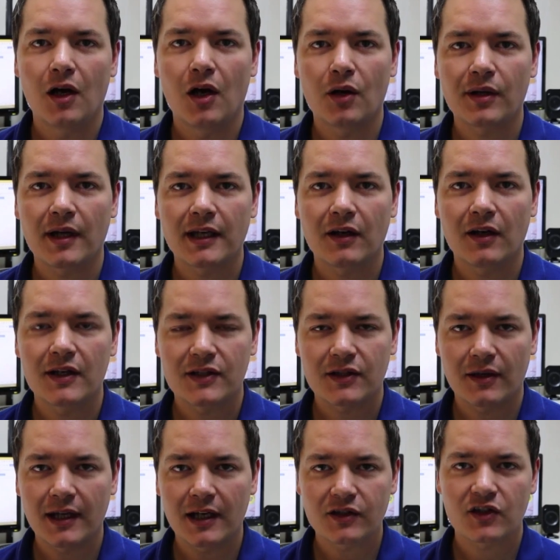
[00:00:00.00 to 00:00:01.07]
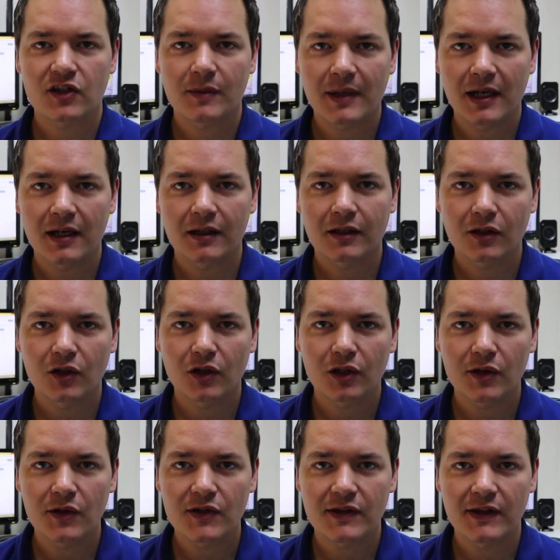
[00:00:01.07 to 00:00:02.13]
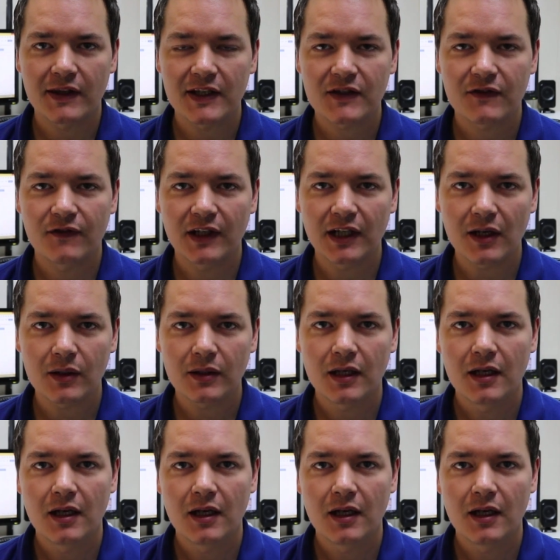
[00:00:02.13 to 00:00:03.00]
Okay guys, so that just about concludes this video.